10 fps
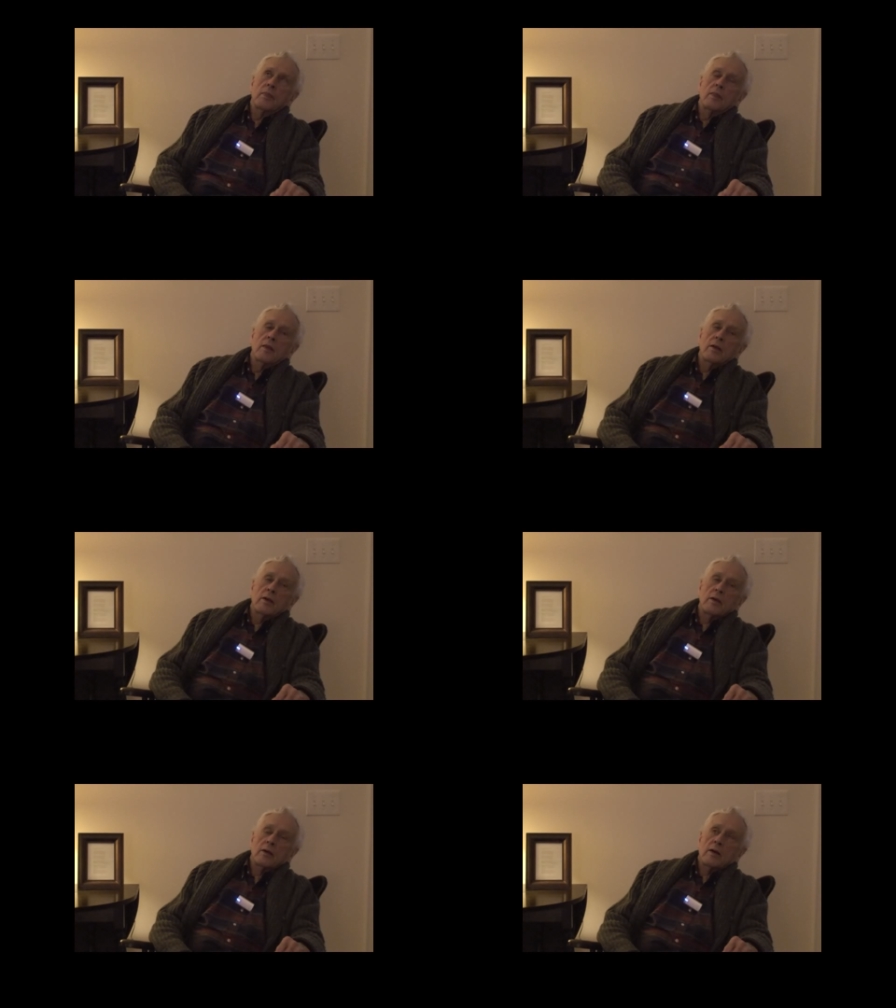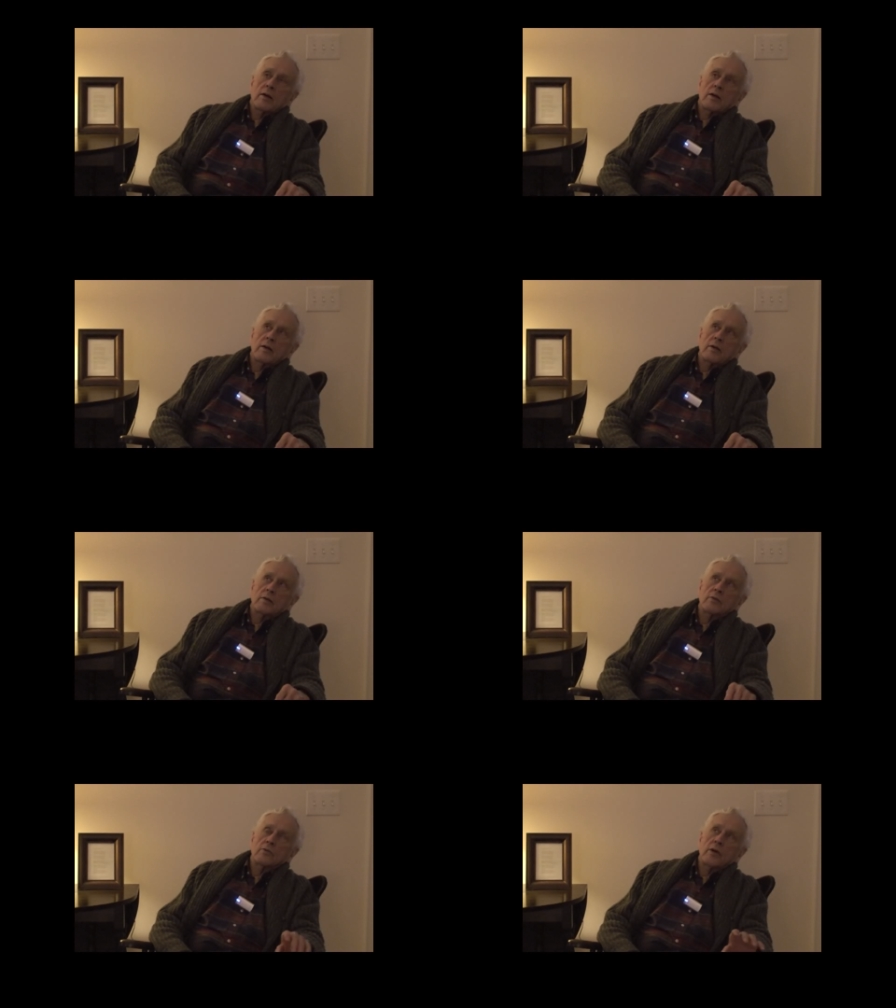Mm.
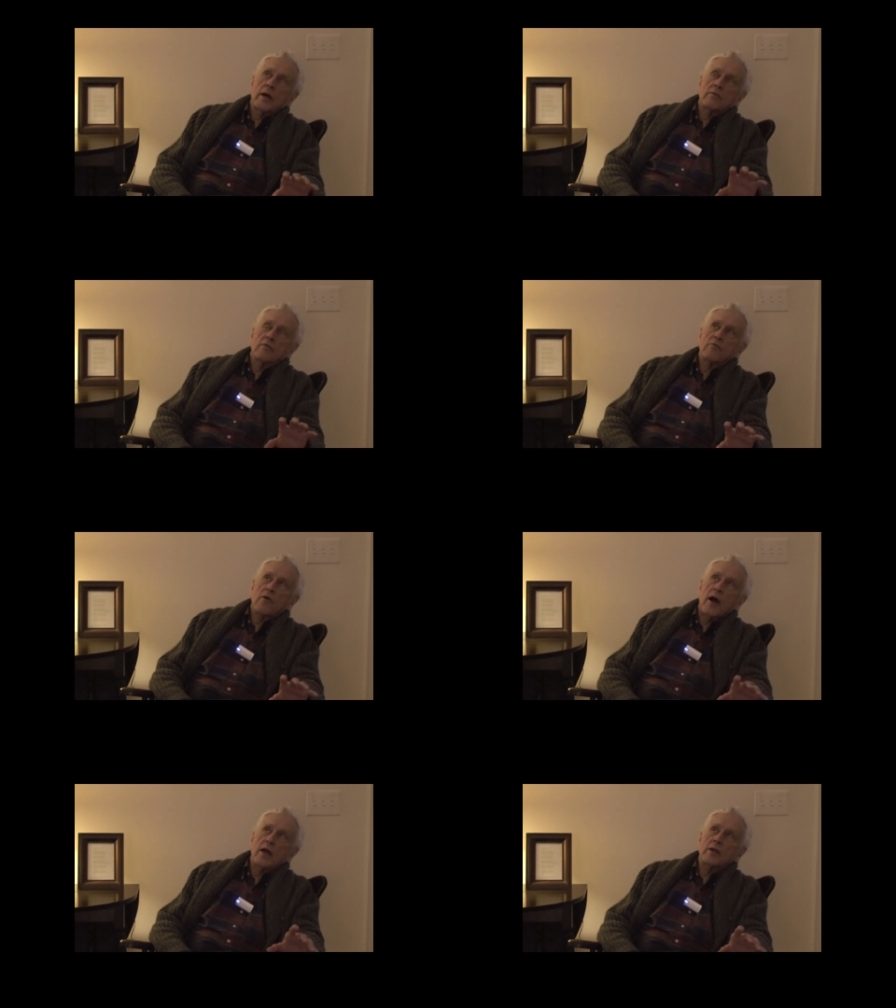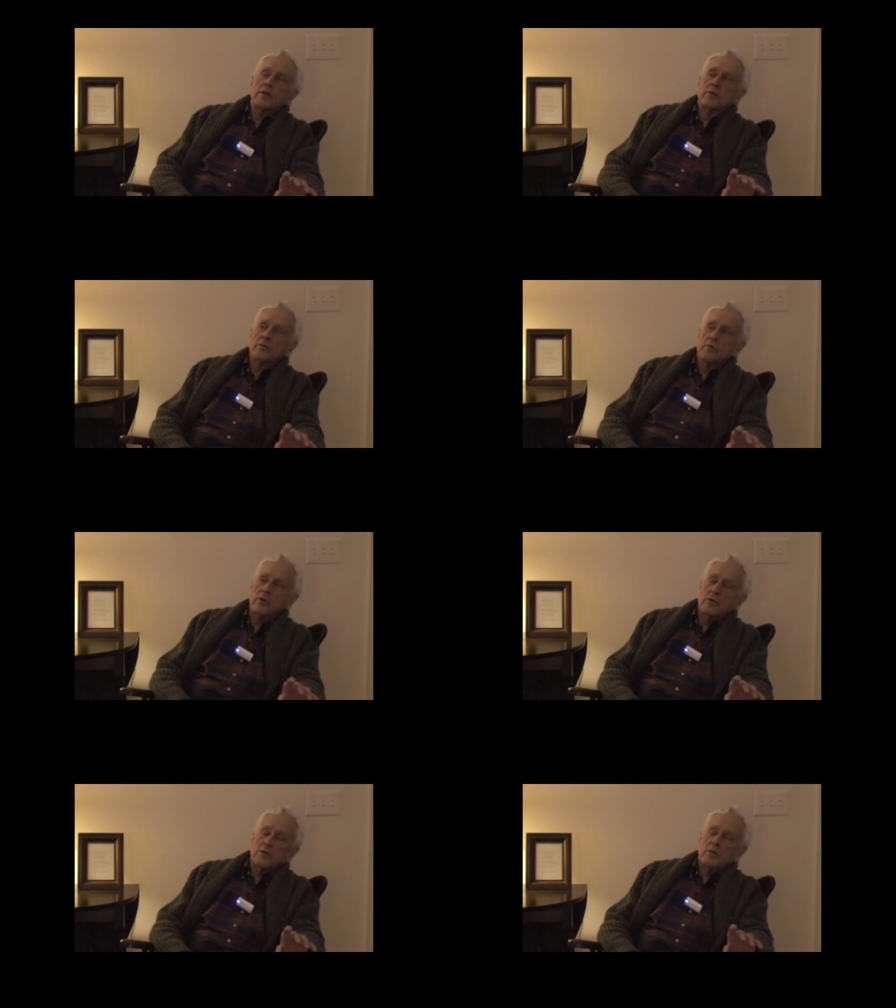Uh, who have a variety of
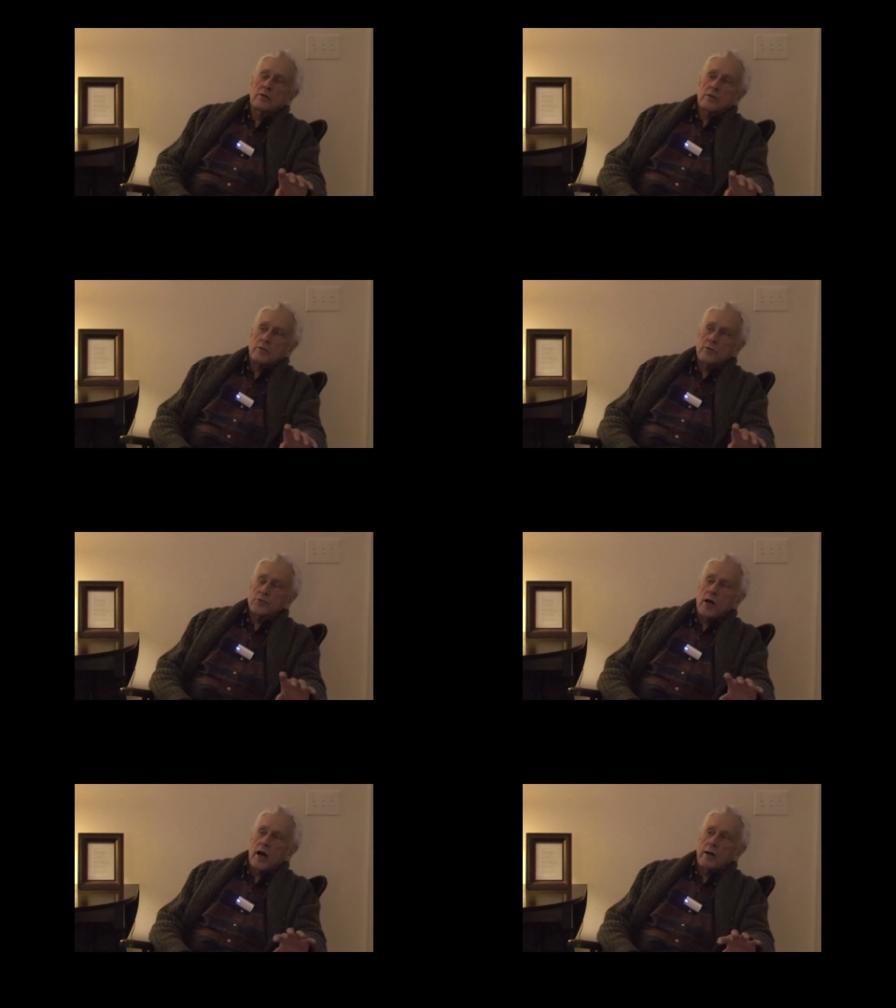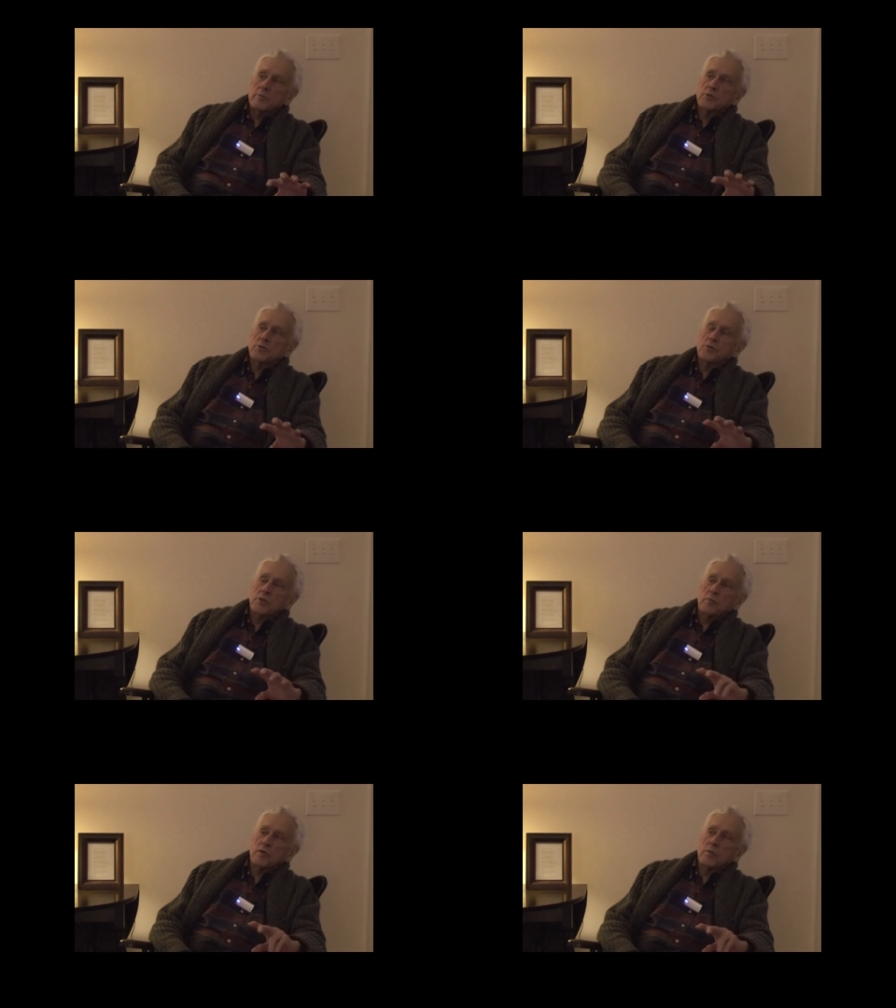jobs,
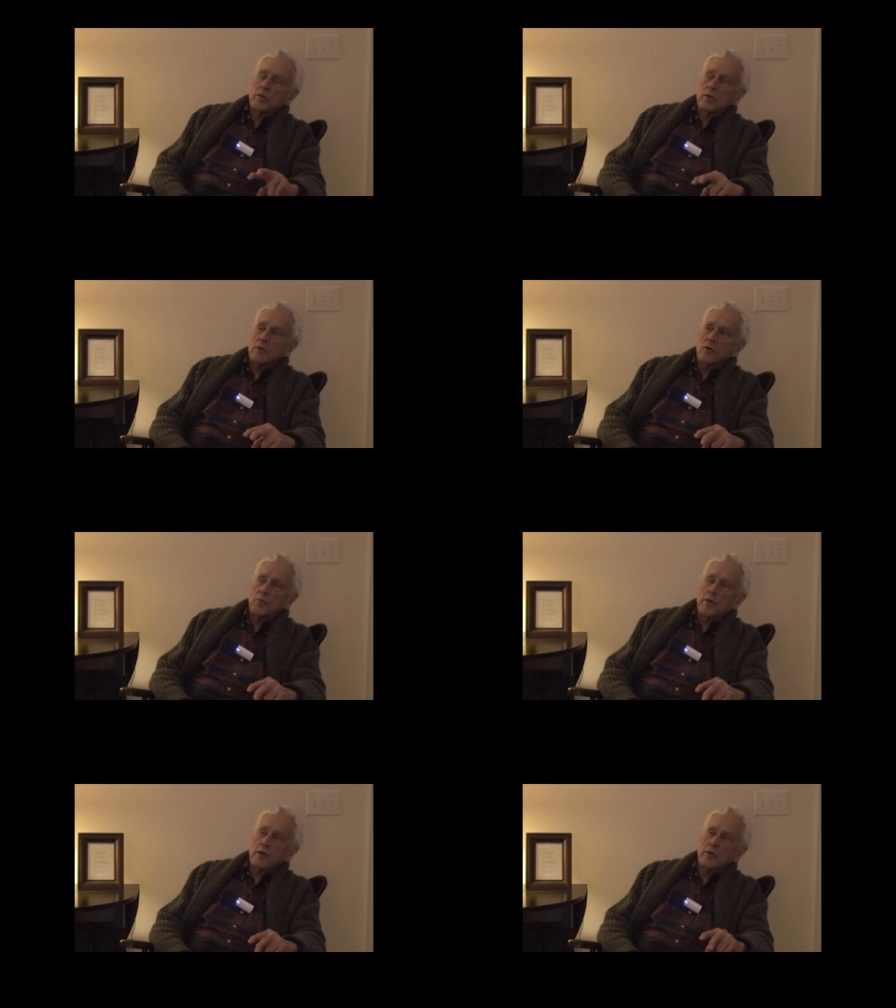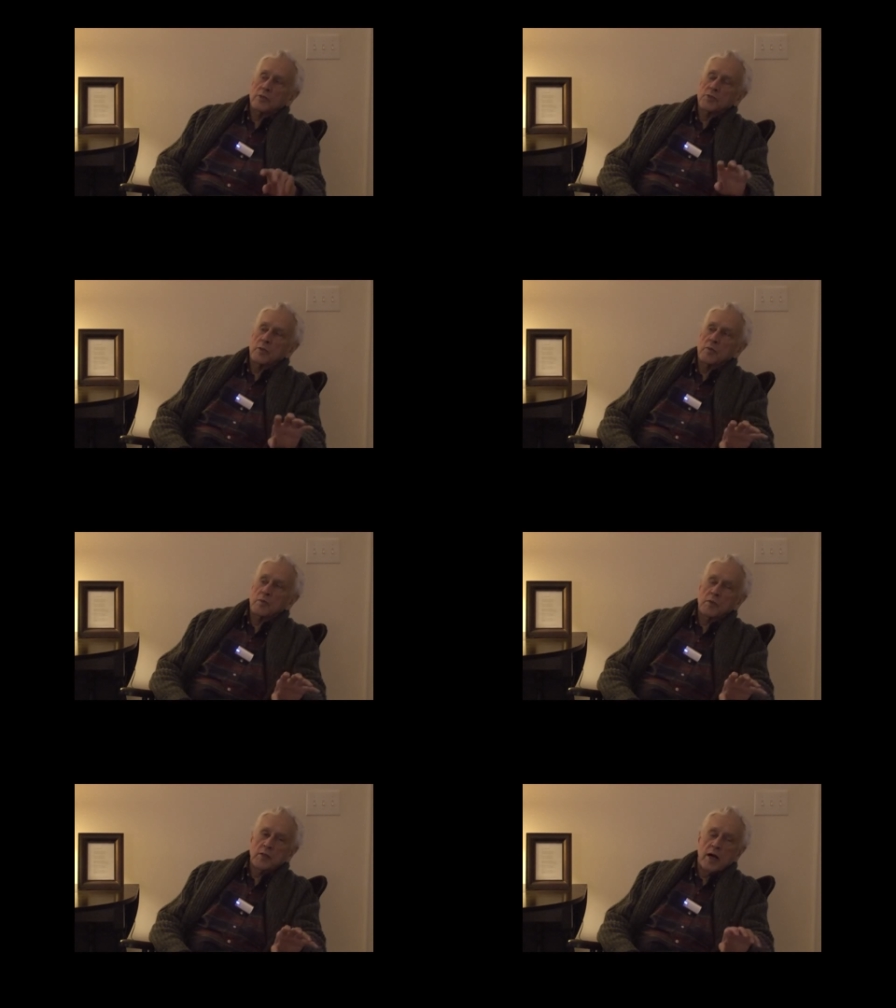some of them in a local parish, some of
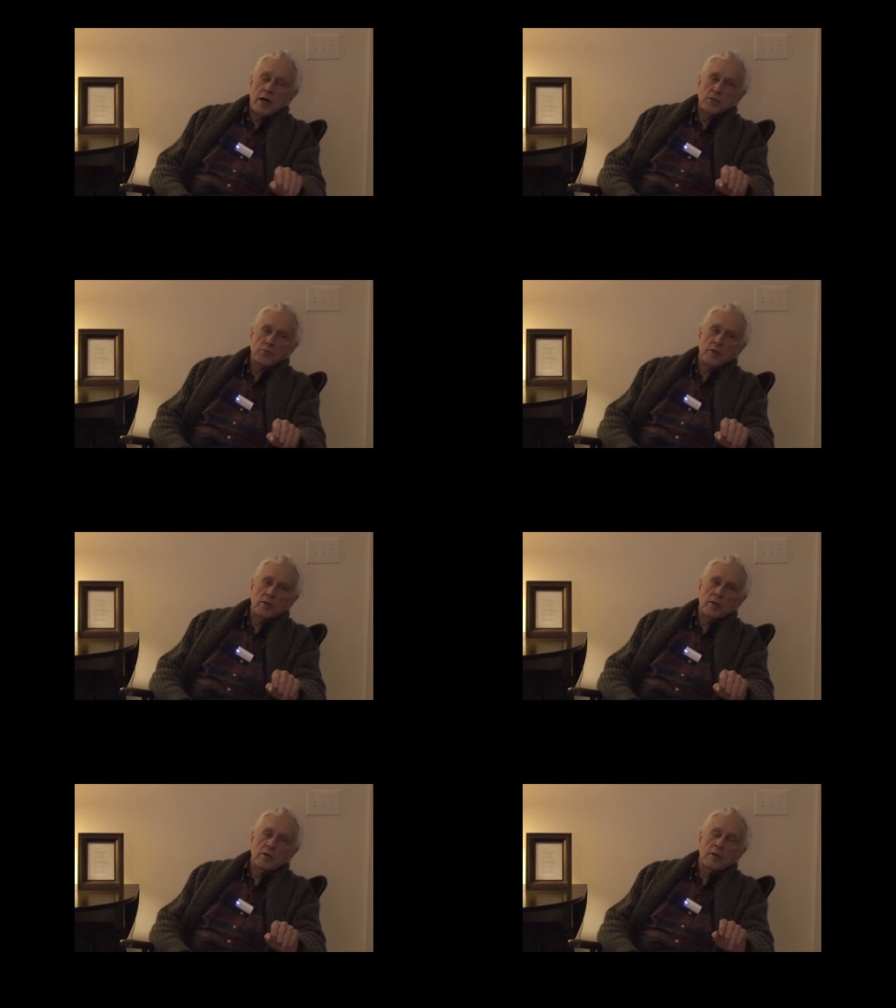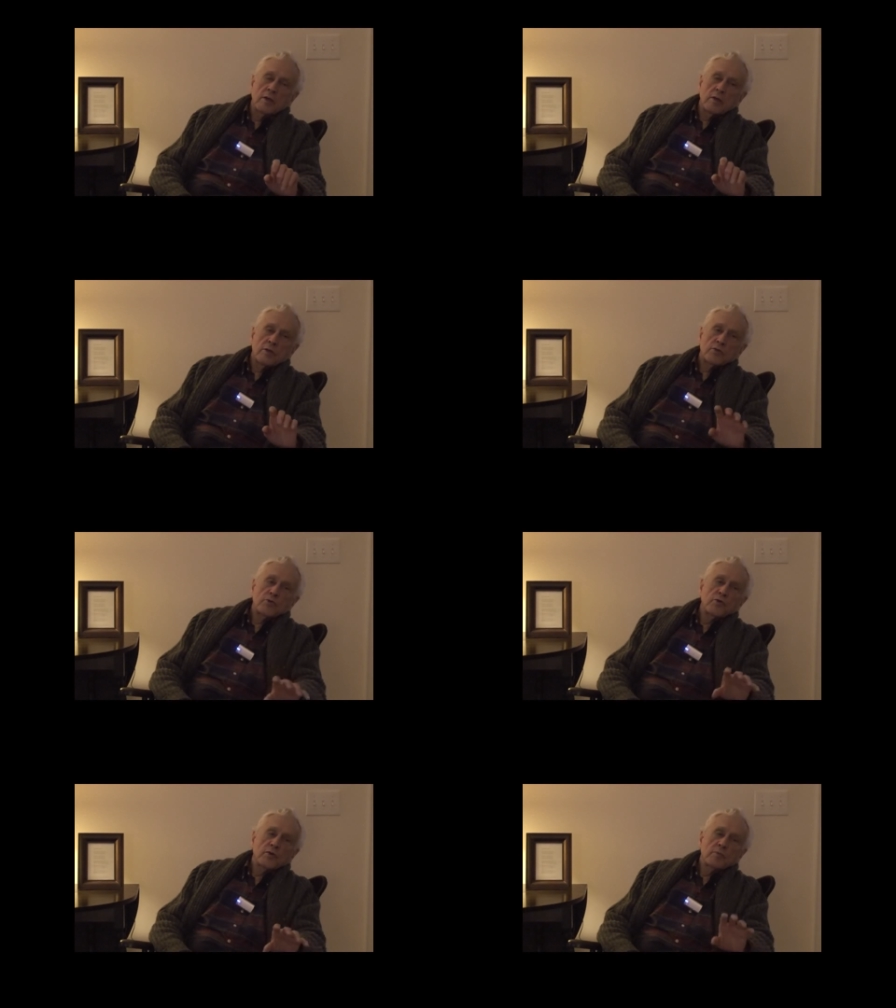them at the hospital,
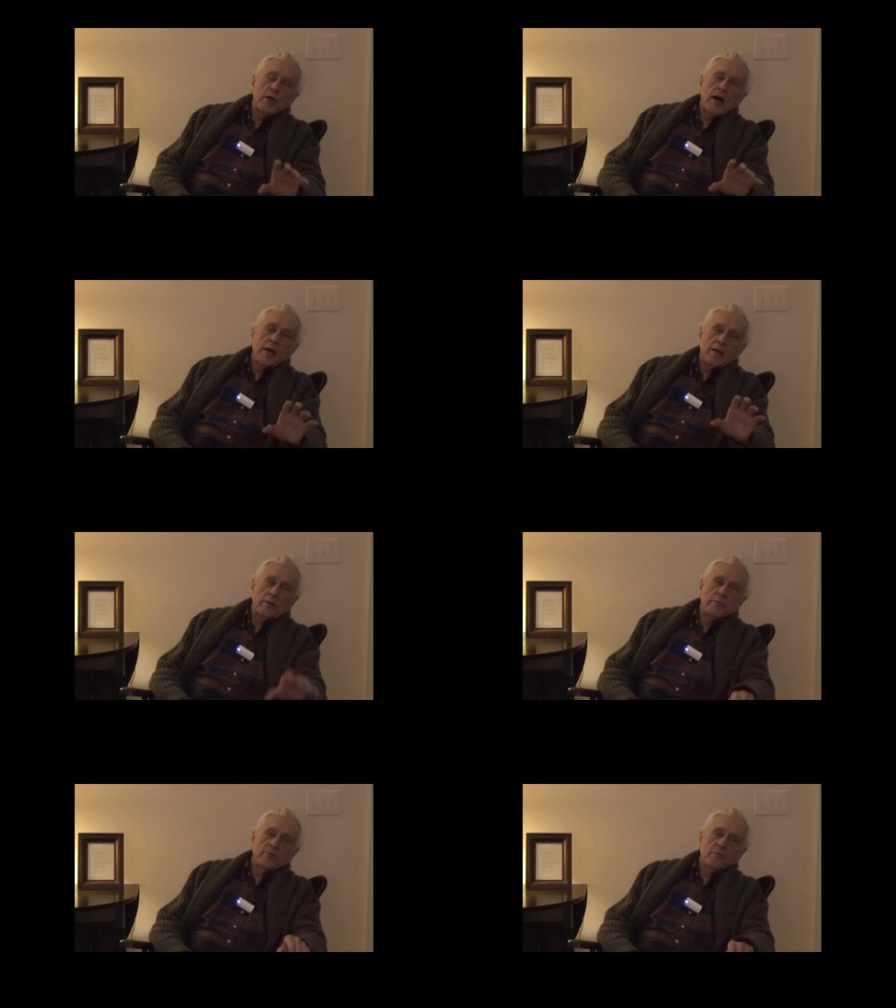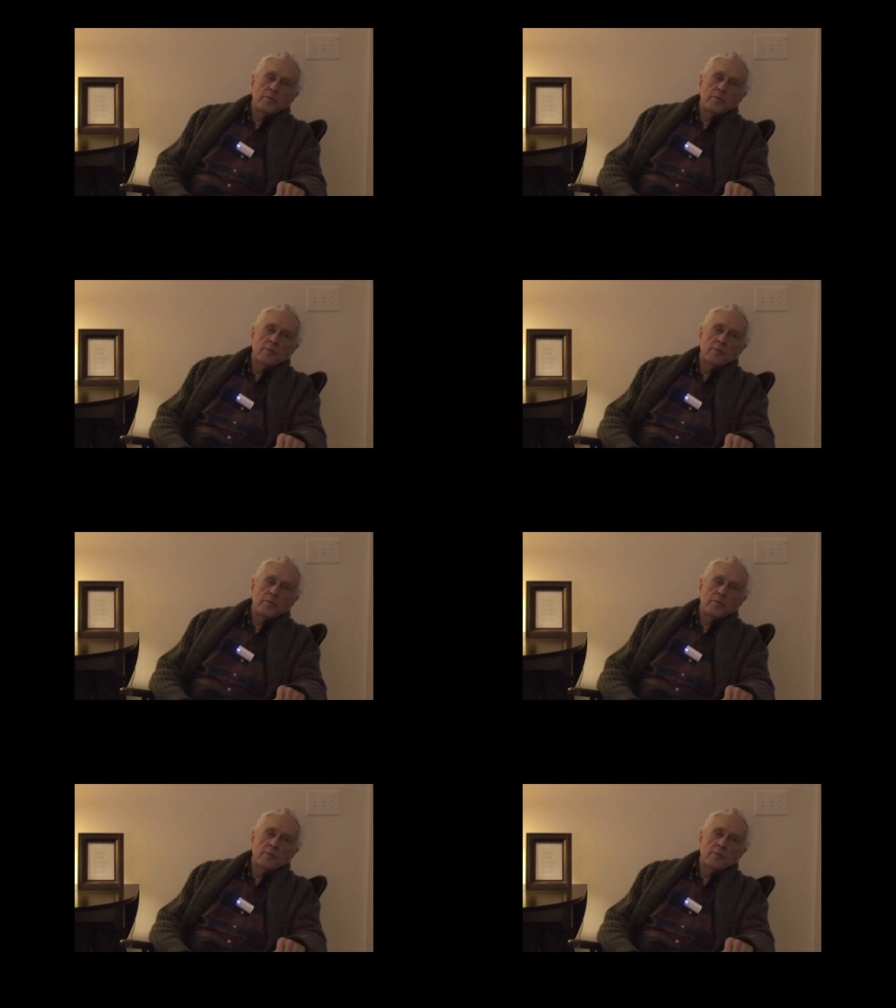two of them dying.